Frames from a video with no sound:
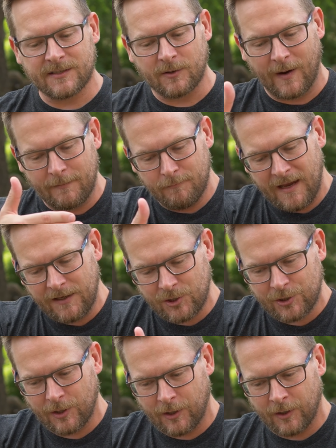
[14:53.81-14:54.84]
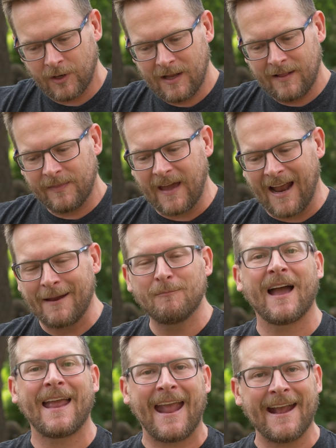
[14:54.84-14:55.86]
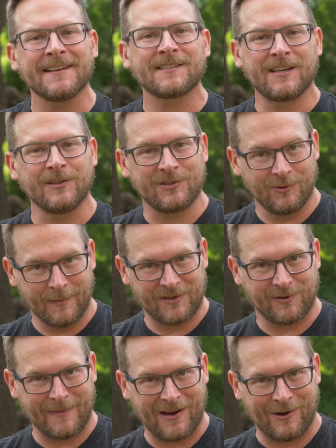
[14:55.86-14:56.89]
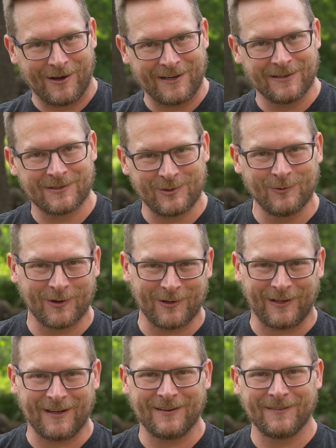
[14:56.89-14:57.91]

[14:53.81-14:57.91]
is so I make sure that I'm not asking too much of my audience too early.